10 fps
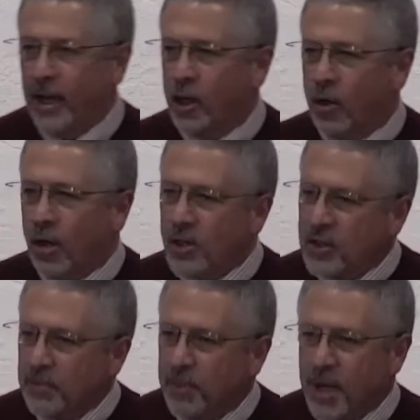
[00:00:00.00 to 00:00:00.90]

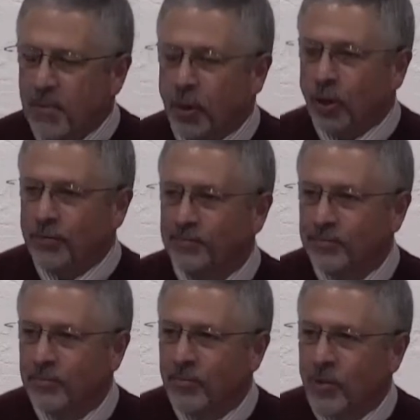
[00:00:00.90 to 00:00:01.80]
across some people
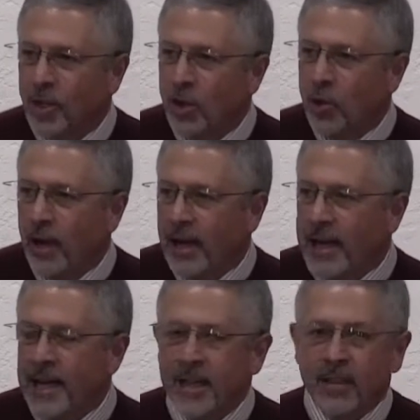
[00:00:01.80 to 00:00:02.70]
who
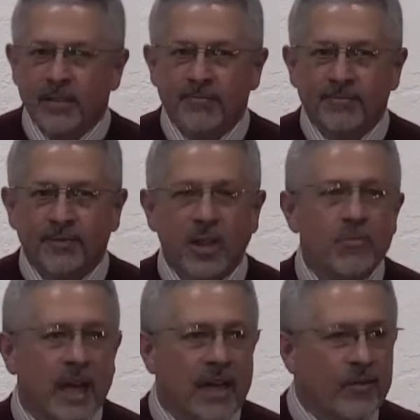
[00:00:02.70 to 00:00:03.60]
had
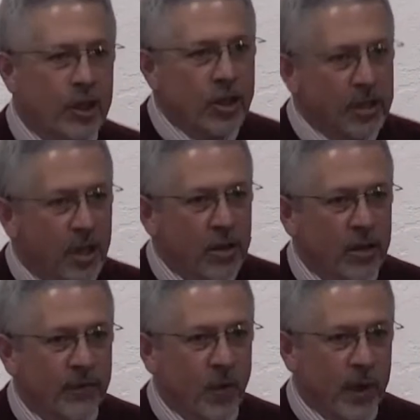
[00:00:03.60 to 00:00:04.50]
some kind of dirt on
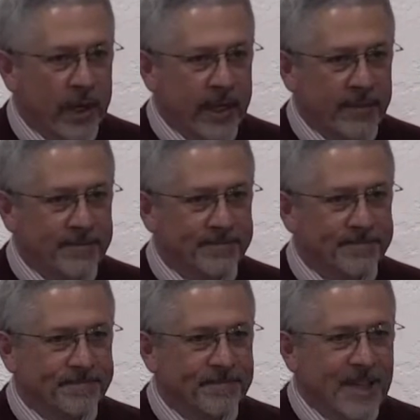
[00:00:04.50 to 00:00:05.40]
their forehead.
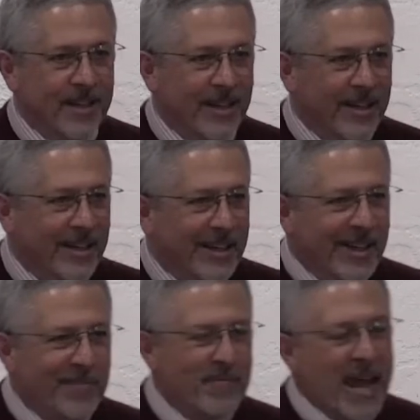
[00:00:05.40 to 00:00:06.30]

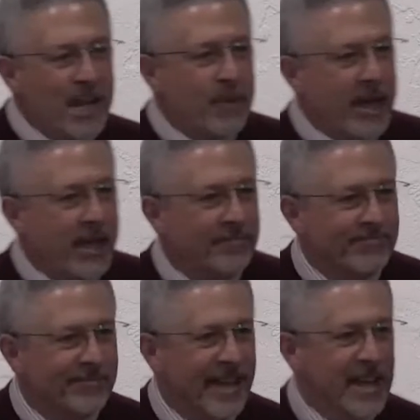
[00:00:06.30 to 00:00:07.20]
Maybe
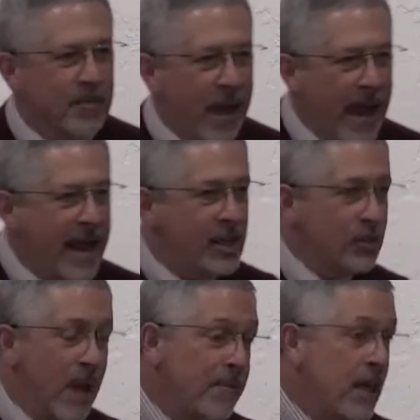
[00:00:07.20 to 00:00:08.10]
in the
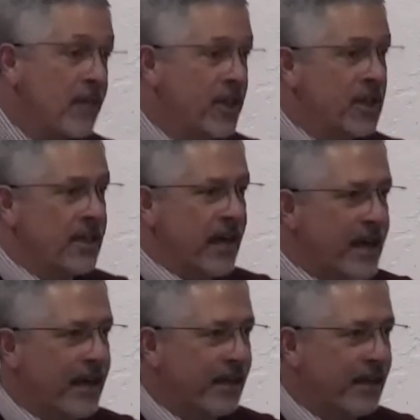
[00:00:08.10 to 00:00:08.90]
past, maybe even today,